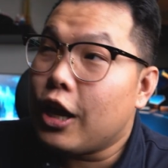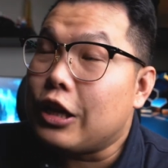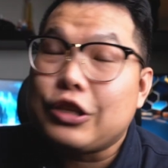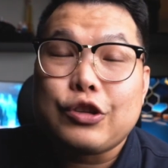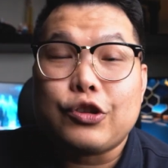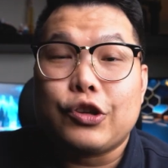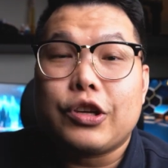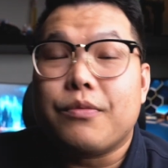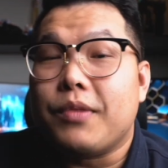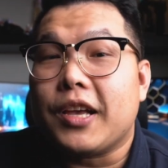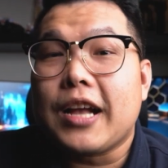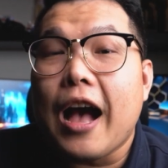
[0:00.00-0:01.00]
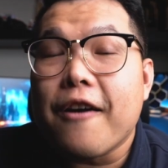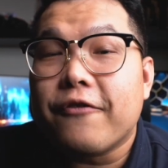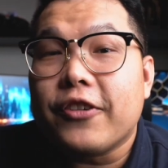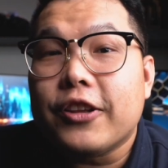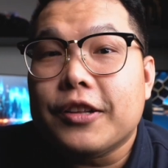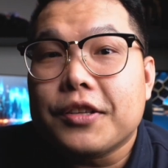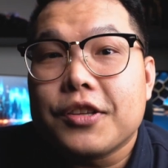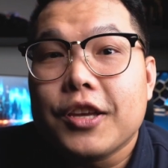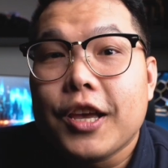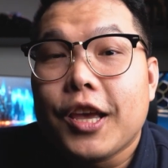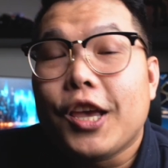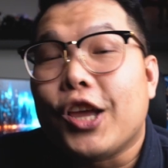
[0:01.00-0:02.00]
so you can be confident
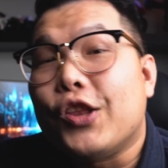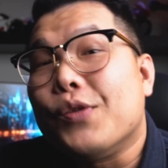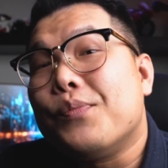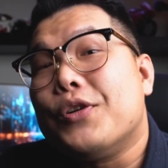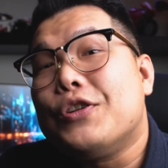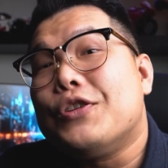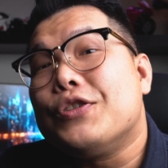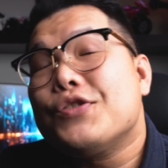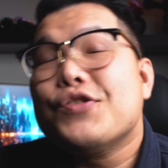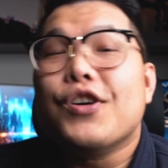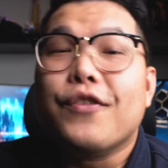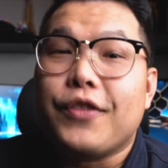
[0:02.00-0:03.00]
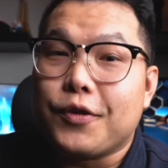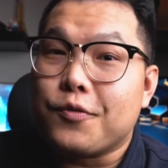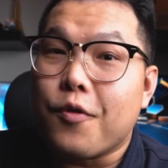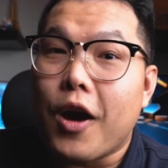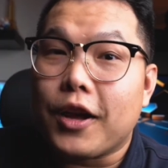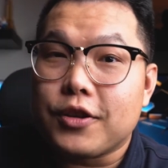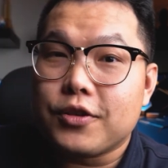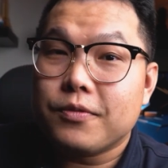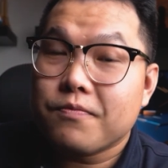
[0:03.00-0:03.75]
in your purchase of this watch.